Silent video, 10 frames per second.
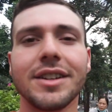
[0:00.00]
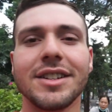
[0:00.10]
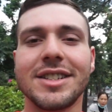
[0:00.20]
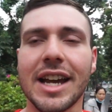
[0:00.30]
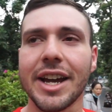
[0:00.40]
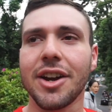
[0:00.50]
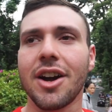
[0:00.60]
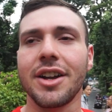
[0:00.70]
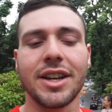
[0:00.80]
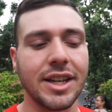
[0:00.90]

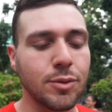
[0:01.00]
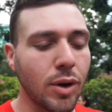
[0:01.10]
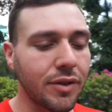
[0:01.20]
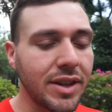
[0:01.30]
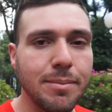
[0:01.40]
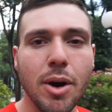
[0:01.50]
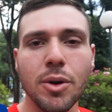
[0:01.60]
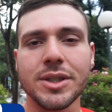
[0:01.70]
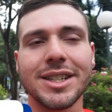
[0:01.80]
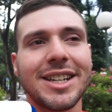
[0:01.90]
Saigon is one of the
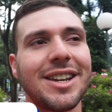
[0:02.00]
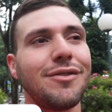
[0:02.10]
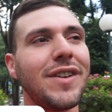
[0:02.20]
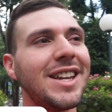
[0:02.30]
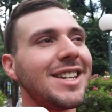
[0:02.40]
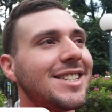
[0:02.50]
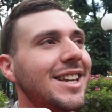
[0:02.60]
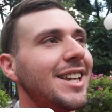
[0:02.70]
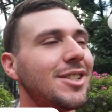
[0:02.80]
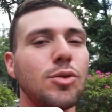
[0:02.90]
most convenient
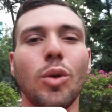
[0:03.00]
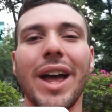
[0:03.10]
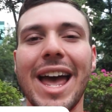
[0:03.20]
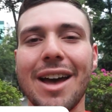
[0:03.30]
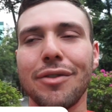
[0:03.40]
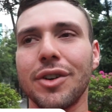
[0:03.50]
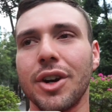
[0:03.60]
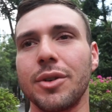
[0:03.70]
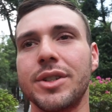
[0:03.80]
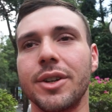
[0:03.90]
cities you will ever
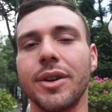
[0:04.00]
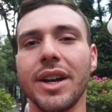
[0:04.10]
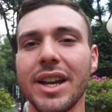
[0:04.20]
go to.